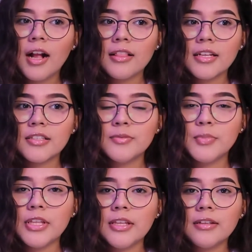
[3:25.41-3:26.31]
I like to
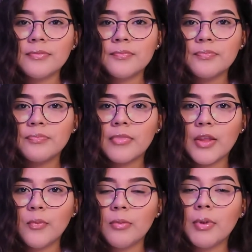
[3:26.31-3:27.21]
be
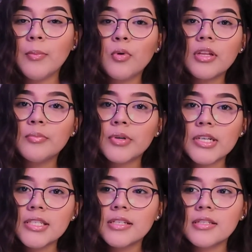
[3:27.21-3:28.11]
with people in
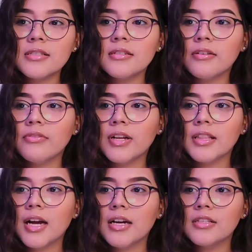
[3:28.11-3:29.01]
person and stuff like
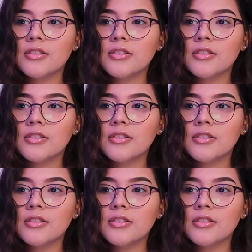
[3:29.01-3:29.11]
that.